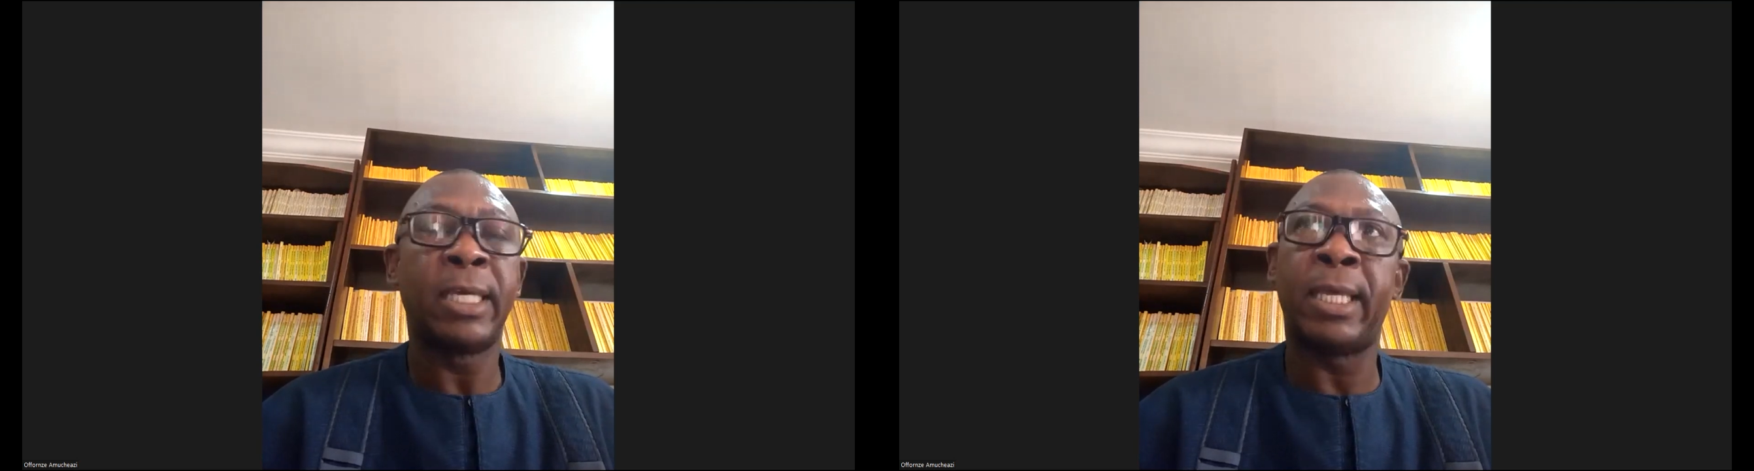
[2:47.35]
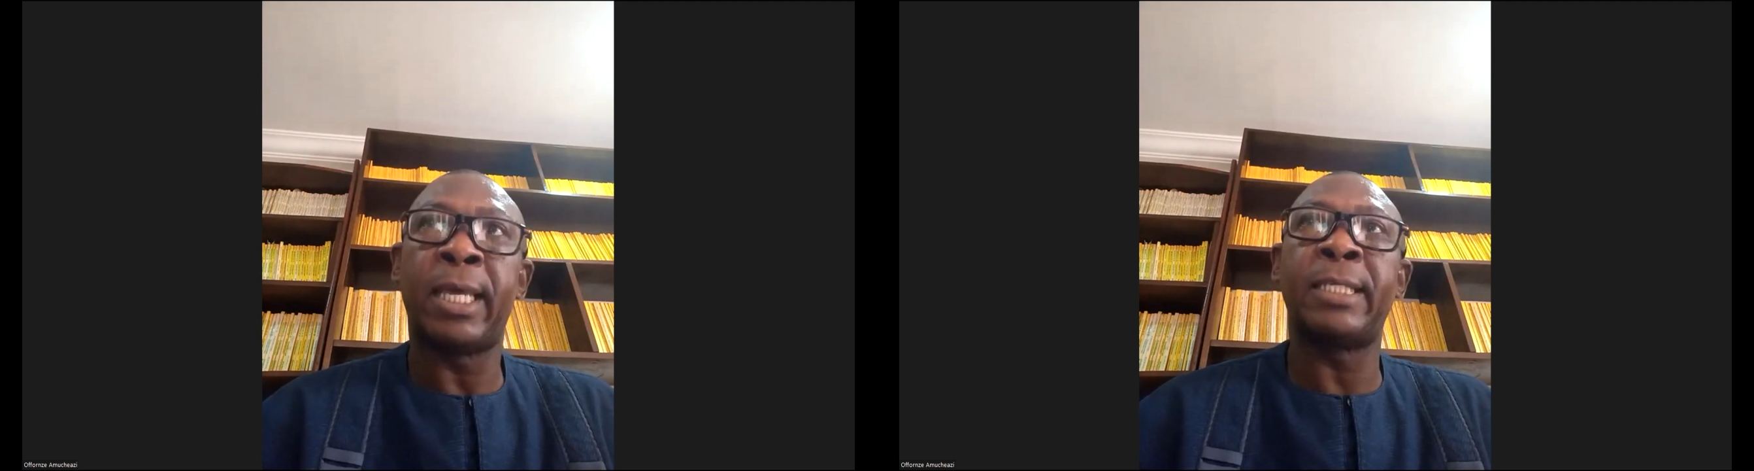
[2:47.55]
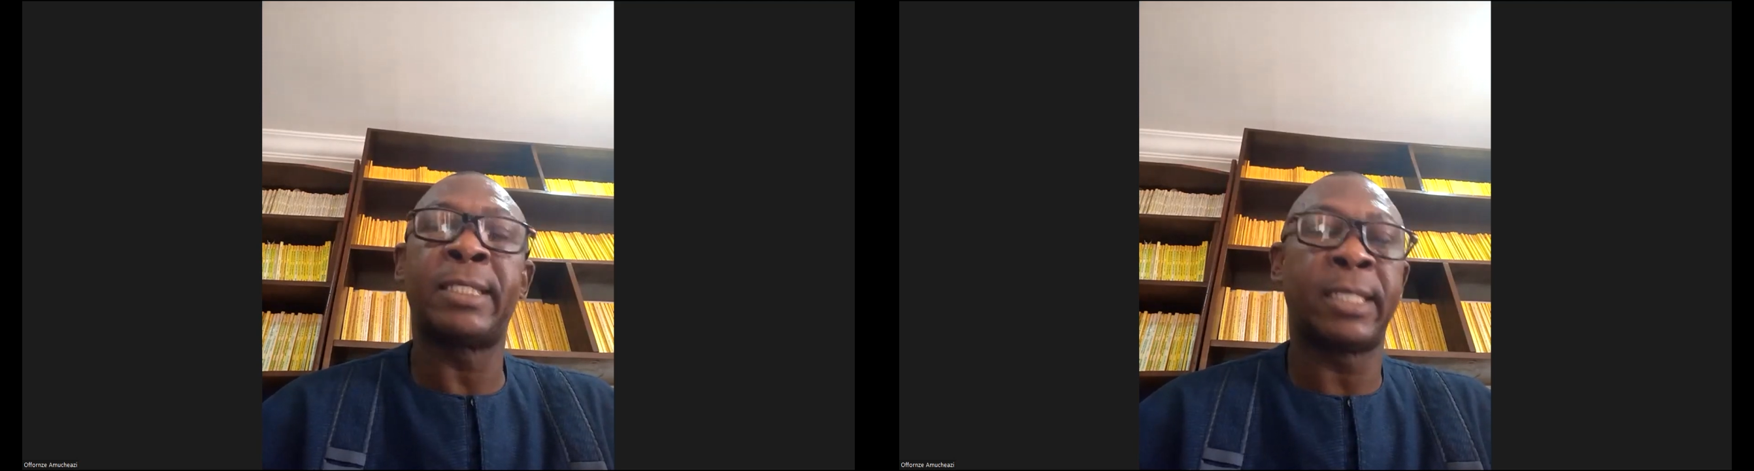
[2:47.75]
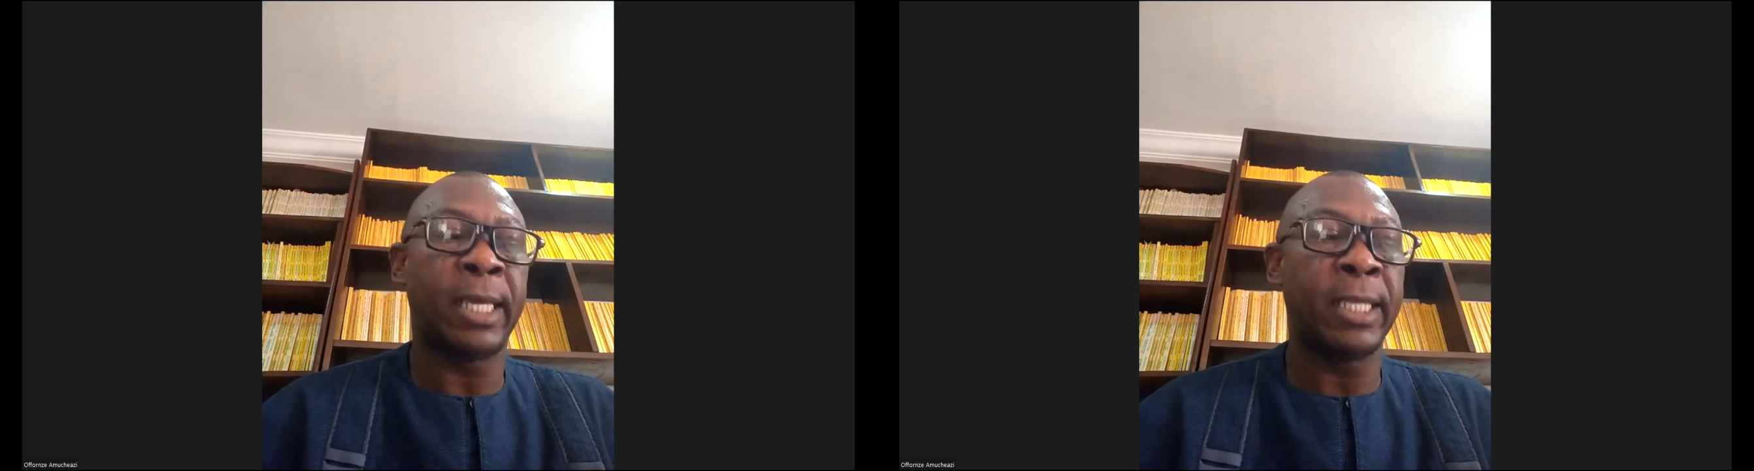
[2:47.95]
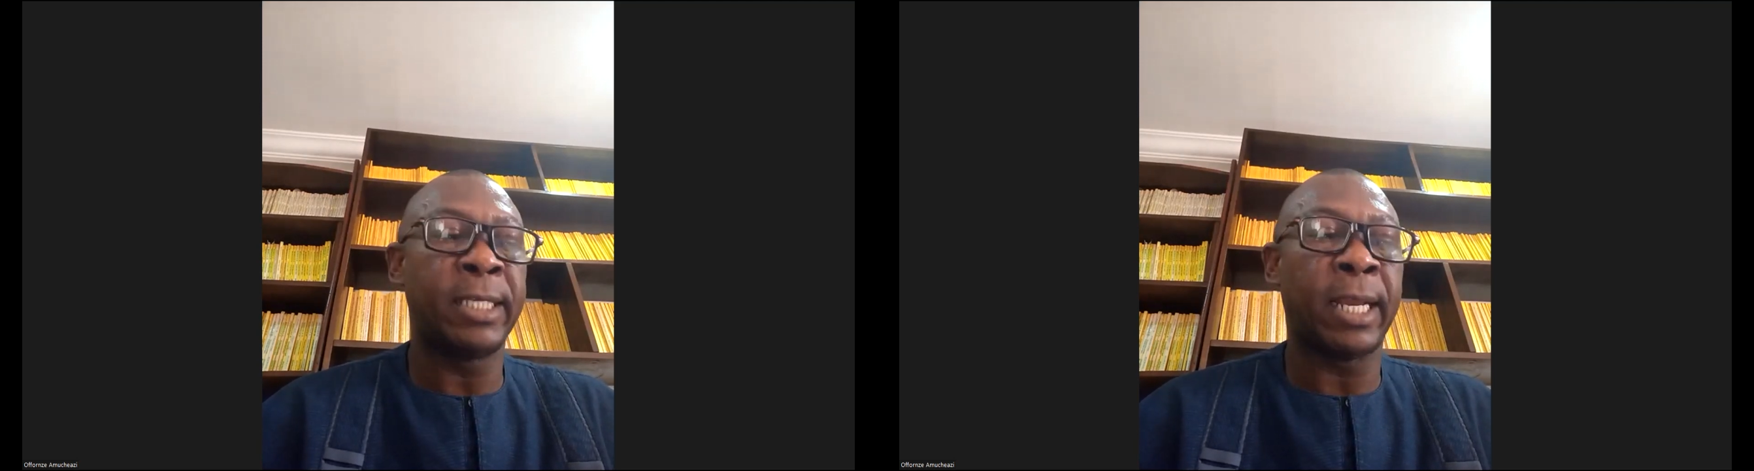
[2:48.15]
yes,
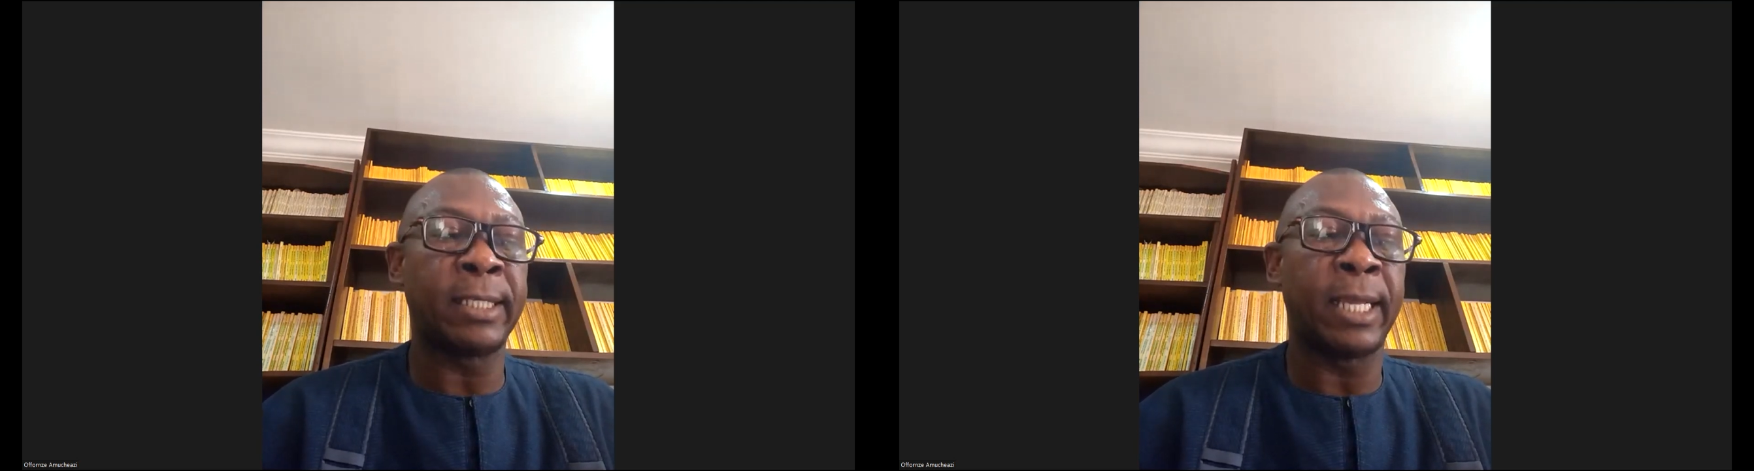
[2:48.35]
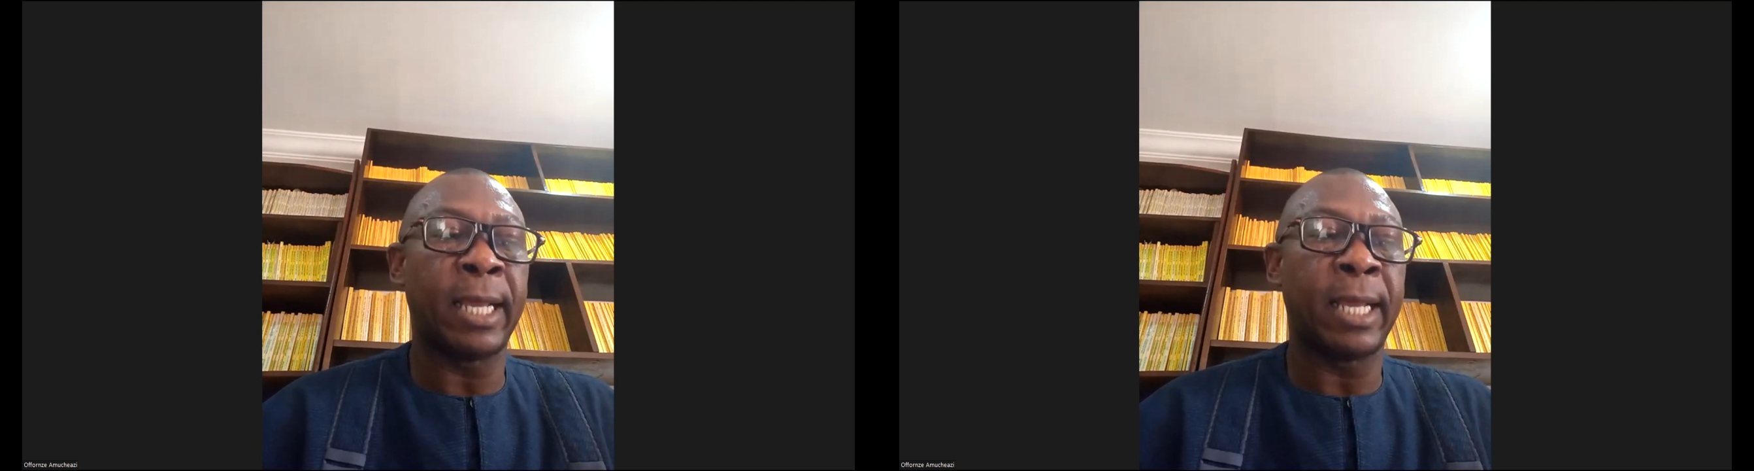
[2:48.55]
ADR has